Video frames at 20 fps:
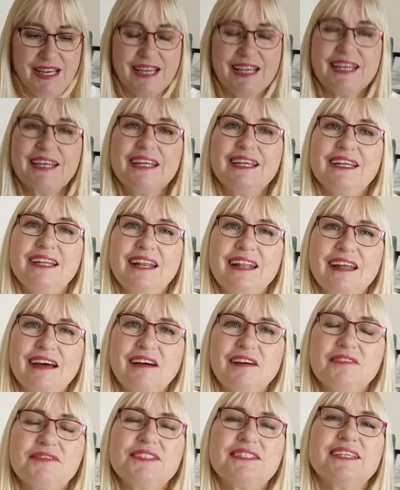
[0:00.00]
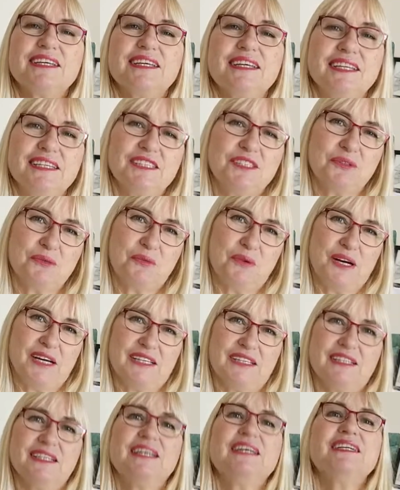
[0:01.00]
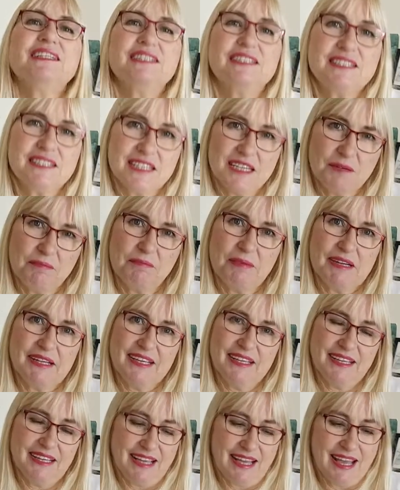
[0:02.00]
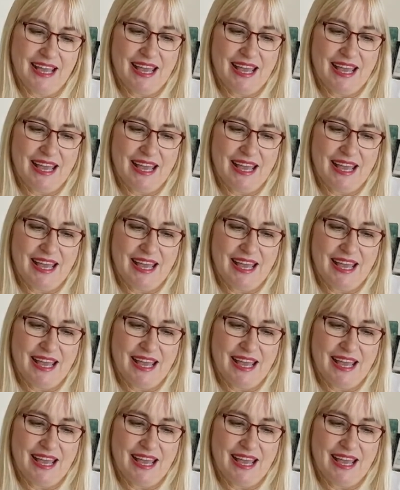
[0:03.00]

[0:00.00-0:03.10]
He loves each one deeply,